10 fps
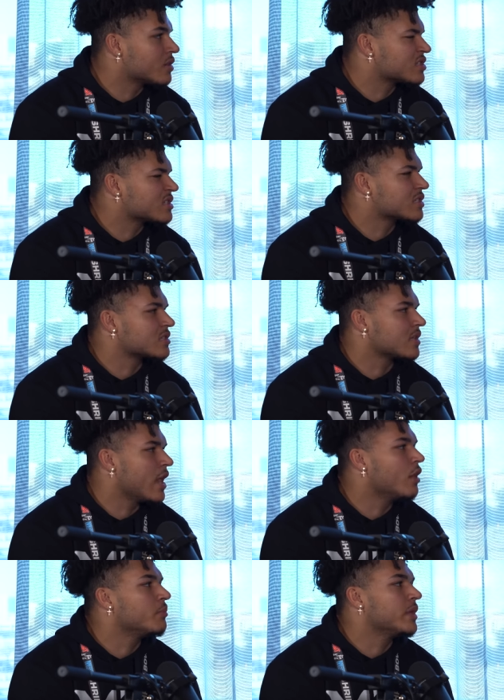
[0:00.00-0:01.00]
you know, just
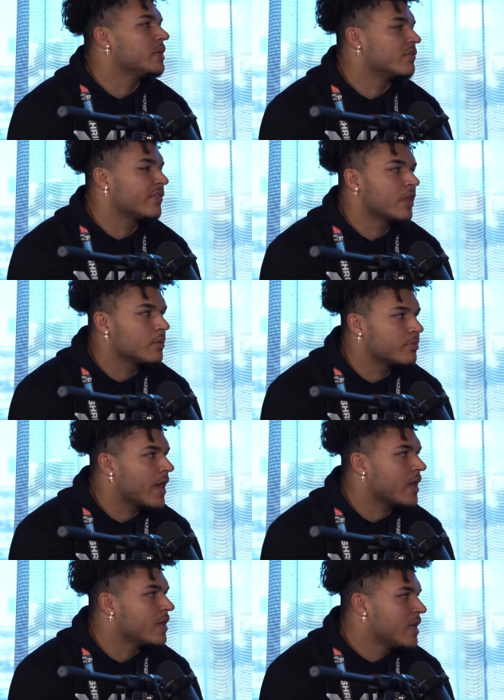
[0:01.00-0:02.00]
just helped me develop
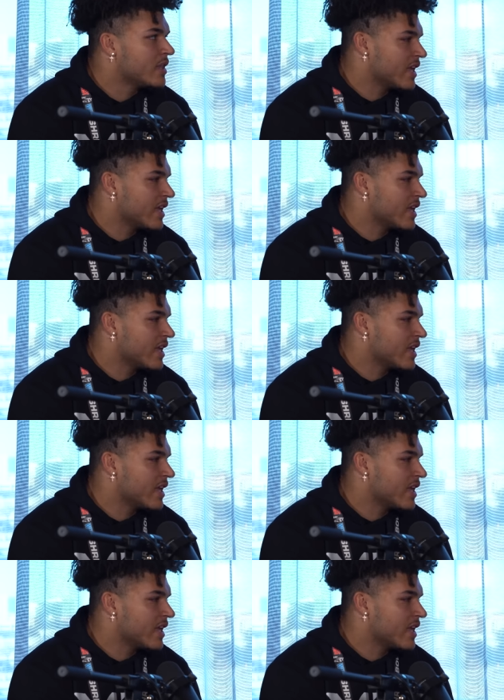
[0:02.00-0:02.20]
that